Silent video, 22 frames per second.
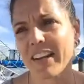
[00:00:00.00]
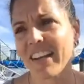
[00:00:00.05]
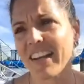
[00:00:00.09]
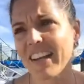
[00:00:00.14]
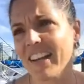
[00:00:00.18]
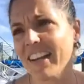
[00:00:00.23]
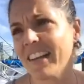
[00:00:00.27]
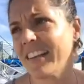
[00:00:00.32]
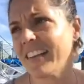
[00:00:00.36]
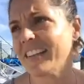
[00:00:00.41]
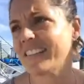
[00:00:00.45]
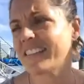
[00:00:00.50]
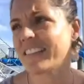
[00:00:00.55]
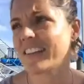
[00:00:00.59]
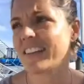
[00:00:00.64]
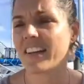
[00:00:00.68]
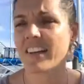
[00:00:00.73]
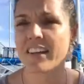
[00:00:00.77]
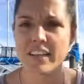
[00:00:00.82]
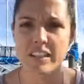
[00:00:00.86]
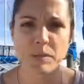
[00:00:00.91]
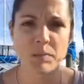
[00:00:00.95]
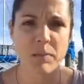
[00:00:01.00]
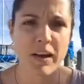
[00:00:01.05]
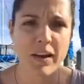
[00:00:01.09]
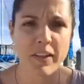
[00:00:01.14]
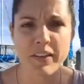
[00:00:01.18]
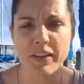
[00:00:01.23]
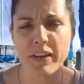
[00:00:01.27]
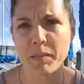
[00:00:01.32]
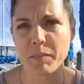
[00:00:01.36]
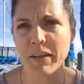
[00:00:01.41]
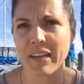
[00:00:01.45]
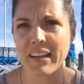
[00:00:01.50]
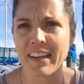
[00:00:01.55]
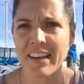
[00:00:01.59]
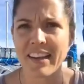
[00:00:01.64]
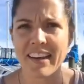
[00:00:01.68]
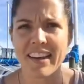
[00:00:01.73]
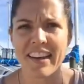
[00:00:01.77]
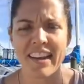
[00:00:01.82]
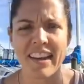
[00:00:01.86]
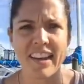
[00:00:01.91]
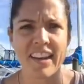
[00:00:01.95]
is and it's bothering me
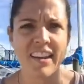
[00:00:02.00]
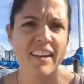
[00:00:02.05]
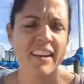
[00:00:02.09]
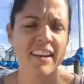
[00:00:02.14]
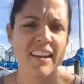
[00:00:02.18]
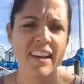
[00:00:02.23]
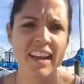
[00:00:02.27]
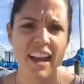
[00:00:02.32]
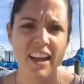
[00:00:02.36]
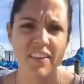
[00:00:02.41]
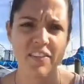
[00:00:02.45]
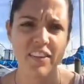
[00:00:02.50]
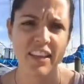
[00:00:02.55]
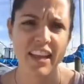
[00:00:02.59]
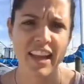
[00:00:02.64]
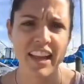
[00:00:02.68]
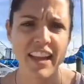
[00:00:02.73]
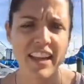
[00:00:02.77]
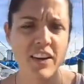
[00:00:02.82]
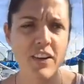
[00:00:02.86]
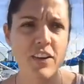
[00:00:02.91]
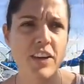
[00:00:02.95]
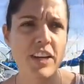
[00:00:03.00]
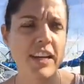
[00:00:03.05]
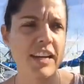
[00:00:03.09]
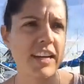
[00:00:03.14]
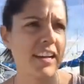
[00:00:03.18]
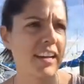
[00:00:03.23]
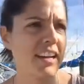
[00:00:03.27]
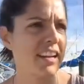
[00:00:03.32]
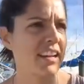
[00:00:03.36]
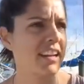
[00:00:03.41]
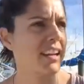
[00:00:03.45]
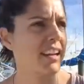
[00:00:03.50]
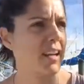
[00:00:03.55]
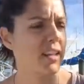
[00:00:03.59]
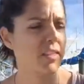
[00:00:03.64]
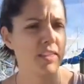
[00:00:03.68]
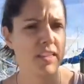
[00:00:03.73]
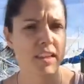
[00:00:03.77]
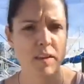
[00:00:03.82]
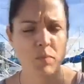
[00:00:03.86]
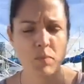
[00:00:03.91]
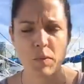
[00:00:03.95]
and I feel angry and I
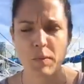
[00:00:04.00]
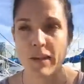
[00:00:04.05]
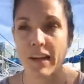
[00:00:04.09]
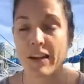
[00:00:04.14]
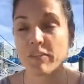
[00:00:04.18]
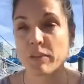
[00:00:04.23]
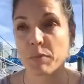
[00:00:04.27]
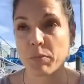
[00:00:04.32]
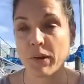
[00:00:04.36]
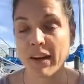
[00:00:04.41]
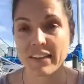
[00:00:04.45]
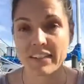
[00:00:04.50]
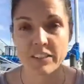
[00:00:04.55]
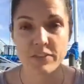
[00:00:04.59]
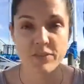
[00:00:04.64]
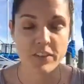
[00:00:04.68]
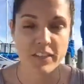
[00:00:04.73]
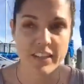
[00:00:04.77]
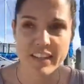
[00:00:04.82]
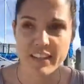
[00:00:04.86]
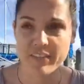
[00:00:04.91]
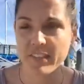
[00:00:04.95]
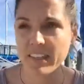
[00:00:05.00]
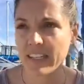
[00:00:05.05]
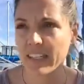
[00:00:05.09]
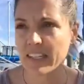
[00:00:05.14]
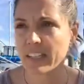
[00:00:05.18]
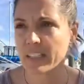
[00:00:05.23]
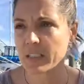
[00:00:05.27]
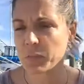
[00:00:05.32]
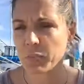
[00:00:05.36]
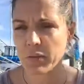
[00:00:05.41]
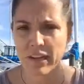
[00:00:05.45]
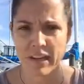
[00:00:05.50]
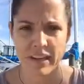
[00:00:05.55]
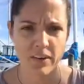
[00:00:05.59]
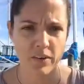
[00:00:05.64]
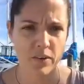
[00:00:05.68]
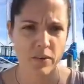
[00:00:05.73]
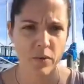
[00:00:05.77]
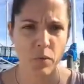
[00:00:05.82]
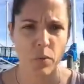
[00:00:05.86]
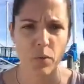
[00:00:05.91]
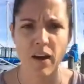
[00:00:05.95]
think maybe I have to practice forgiveness, but I don't
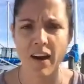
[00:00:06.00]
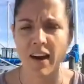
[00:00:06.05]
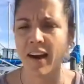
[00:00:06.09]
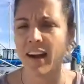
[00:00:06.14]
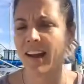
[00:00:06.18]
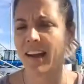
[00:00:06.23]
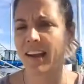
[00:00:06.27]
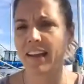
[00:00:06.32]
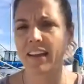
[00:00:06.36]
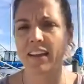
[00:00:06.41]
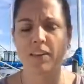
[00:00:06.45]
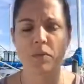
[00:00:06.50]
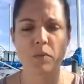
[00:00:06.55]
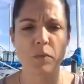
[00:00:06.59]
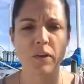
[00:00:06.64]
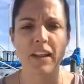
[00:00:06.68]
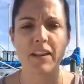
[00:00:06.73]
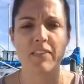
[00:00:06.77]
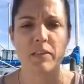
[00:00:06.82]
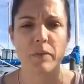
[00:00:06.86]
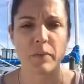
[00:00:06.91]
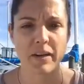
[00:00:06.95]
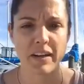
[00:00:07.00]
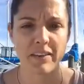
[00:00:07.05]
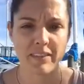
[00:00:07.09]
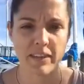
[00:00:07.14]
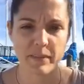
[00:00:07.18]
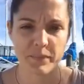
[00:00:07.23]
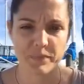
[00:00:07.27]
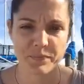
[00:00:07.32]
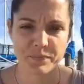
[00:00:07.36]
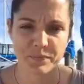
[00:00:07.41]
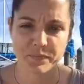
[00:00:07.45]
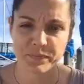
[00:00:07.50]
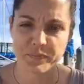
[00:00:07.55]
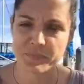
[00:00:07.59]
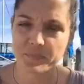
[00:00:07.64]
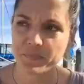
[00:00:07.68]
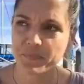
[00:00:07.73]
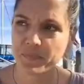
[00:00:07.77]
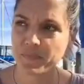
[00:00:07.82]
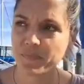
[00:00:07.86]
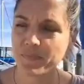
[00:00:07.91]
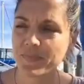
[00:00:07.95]
know why and whatever.
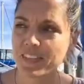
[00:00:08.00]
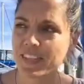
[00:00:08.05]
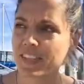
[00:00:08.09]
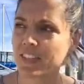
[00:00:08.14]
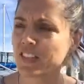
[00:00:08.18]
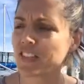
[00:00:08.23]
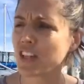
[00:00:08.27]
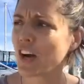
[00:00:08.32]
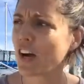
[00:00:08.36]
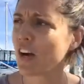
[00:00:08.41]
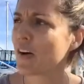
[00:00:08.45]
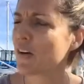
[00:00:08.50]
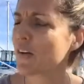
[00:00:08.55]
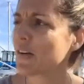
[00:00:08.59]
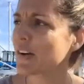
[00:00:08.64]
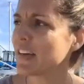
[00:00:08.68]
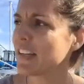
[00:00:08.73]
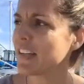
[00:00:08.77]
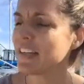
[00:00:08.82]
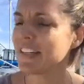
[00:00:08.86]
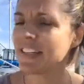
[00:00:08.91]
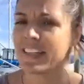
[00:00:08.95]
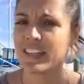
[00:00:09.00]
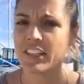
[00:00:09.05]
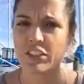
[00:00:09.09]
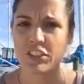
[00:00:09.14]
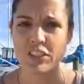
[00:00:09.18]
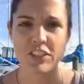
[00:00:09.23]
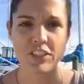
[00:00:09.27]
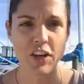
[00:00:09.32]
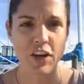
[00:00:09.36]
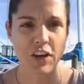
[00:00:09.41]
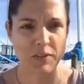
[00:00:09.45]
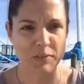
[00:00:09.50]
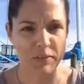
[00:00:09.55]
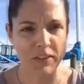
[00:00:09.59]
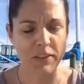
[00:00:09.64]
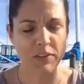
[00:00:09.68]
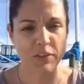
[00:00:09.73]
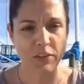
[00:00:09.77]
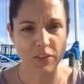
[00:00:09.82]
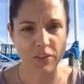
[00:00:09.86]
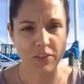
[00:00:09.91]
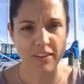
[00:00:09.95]
So she talked me
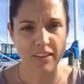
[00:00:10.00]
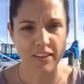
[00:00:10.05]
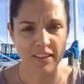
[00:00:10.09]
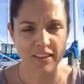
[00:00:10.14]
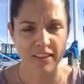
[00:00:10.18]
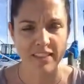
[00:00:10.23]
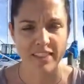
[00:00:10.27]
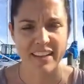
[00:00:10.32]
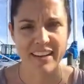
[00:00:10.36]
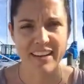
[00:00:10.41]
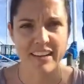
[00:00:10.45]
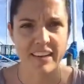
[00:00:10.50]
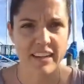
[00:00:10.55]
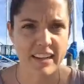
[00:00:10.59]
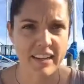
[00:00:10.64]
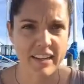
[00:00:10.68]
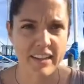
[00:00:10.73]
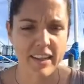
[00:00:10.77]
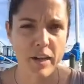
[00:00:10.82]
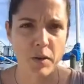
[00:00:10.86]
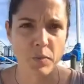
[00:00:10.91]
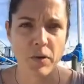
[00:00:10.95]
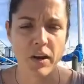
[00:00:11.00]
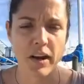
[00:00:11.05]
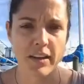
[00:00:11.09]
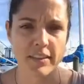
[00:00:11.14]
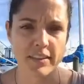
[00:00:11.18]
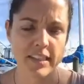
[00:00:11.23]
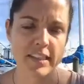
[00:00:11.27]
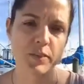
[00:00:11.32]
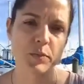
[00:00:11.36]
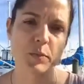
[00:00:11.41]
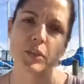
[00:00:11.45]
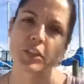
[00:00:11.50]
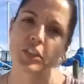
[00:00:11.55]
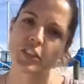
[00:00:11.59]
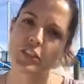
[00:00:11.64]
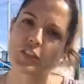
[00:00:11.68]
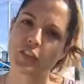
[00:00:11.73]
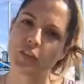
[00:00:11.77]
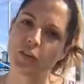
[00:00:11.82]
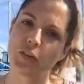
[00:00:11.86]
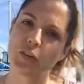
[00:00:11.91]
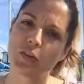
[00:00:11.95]
through the theta healing process, which
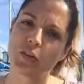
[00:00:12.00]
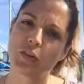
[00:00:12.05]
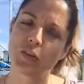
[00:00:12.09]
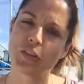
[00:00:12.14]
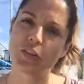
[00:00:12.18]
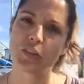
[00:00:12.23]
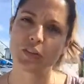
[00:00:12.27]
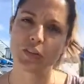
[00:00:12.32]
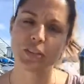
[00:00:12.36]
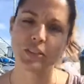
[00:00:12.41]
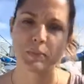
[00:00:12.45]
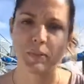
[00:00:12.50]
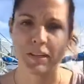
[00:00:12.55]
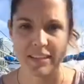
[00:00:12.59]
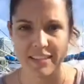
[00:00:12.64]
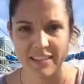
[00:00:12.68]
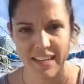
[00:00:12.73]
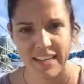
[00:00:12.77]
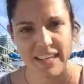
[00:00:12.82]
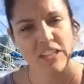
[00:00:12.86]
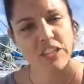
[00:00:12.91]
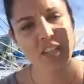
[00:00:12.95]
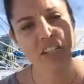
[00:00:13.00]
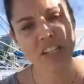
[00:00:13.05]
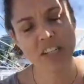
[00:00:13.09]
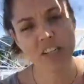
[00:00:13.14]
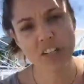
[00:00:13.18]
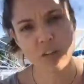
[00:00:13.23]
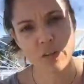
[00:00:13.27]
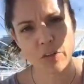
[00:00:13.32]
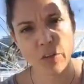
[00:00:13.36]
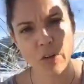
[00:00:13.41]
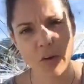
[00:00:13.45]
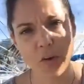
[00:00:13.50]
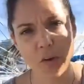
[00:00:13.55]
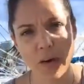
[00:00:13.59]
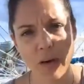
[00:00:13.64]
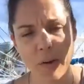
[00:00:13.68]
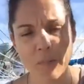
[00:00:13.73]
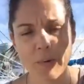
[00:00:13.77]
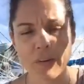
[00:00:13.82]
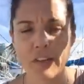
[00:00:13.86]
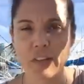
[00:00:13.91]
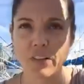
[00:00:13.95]
is you do this meditation and you go
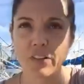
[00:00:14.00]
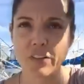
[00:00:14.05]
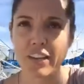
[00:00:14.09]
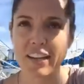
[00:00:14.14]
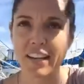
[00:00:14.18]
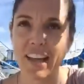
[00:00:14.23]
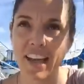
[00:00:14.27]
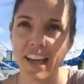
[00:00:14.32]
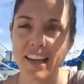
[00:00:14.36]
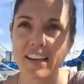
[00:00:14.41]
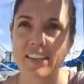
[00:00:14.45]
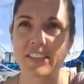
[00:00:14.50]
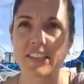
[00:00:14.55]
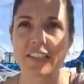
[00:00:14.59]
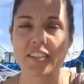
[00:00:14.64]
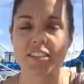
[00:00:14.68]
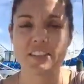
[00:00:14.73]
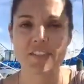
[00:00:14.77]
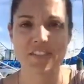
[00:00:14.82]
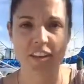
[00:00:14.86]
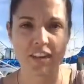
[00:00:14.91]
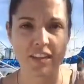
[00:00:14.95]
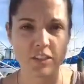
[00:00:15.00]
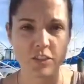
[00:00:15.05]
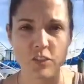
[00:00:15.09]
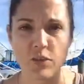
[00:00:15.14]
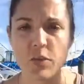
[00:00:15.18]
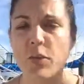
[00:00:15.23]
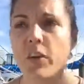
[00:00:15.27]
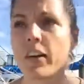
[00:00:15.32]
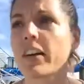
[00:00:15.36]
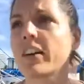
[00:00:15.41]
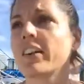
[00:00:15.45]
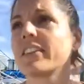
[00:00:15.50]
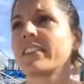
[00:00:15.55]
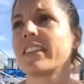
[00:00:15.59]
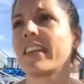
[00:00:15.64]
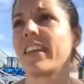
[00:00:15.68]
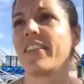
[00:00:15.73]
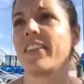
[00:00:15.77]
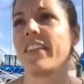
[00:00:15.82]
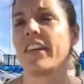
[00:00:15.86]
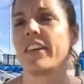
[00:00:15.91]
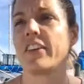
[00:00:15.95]
up and you connect to divine source,
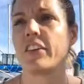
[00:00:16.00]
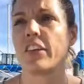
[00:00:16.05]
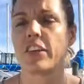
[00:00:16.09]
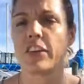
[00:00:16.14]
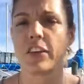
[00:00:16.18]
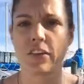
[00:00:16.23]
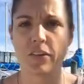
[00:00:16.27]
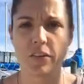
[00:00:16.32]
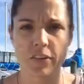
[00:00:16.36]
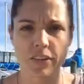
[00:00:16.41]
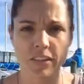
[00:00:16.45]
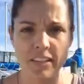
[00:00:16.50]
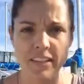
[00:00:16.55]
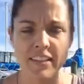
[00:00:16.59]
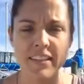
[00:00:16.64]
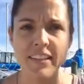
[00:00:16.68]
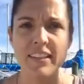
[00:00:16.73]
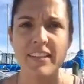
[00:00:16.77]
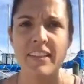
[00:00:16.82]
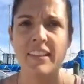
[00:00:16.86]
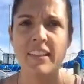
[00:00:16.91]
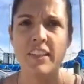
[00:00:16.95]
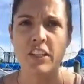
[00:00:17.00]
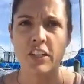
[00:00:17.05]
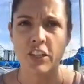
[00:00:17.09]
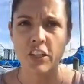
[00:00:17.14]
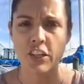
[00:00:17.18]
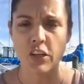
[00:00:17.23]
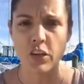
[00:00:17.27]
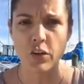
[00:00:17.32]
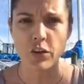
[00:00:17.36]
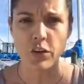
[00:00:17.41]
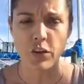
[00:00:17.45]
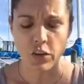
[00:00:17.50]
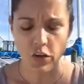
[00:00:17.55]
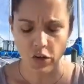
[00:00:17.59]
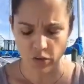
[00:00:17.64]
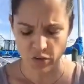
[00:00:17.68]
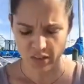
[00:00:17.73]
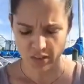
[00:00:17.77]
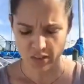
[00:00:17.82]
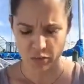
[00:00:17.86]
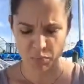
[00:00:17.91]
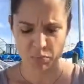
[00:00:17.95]
and then you go
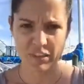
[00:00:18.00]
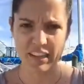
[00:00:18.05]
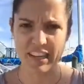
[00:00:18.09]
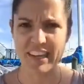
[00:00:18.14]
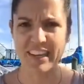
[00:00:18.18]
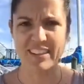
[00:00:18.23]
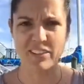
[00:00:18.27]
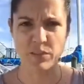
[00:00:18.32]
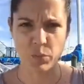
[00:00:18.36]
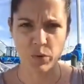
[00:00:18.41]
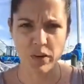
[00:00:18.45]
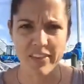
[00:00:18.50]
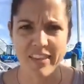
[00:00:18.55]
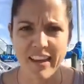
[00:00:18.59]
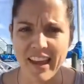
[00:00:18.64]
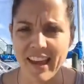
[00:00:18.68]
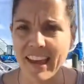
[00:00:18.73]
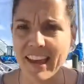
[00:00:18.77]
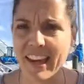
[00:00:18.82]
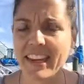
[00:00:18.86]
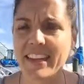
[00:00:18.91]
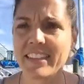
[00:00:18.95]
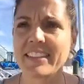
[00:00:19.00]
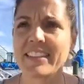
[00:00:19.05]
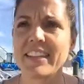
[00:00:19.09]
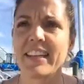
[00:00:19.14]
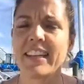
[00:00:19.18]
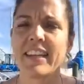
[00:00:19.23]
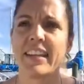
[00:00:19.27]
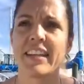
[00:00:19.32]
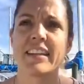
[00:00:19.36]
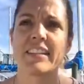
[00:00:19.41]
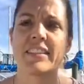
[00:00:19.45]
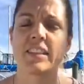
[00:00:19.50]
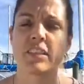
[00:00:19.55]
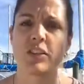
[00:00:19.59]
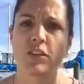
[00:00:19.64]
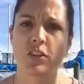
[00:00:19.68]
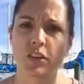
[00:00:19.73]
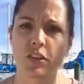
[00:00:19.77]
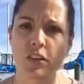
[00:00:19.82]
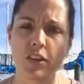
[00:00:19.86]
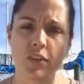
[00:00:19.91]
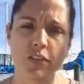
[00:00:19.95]
to the place where the angst is and you
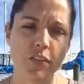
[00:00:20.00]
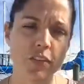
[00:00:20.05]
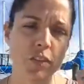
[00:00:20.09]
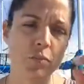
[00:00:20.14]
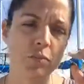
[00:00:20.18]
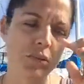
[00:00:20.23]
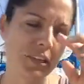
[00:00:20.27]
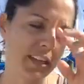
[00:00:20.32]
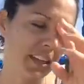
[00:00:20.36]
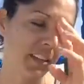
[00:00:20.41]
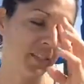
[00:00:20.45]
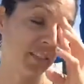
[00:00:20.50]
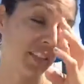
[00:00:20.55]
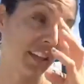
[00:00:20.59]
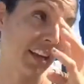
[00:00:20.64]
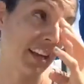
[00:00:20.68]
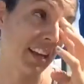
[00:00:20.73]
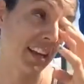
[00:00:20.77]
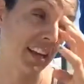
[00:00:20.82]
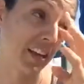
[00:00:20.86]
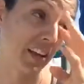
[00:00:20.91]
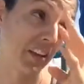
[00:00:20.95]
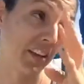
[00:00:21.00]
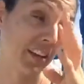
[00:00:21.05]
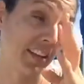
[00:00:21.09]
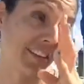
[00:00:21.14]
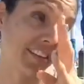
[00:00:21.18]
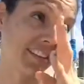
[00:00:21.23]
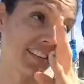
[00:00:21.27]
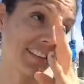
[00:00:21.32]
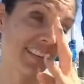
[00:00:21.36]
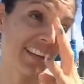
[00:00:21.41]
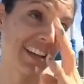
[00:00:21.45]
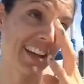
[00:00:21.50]
look for the belief there and